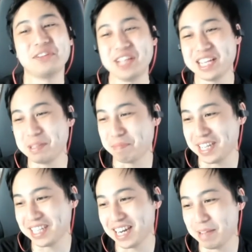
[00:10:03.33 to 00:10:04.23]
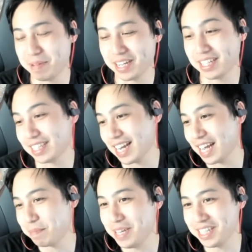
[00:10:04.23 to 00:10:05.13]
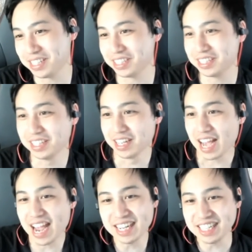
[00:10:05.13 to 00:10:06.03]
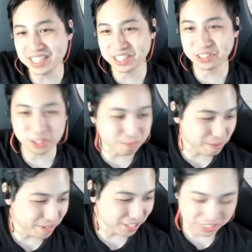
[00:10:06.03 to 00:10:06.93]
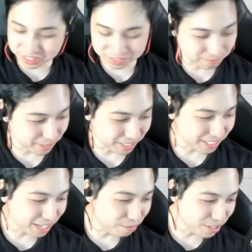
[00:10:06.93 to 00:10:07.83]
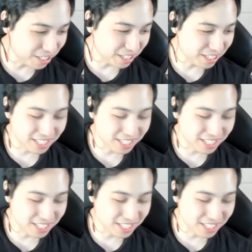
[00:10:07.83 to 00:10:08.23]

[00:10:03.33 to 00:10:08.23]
So that's the place that I picked because I like pizza. I didn't eat there though. Maybe I should have, but I wasn't.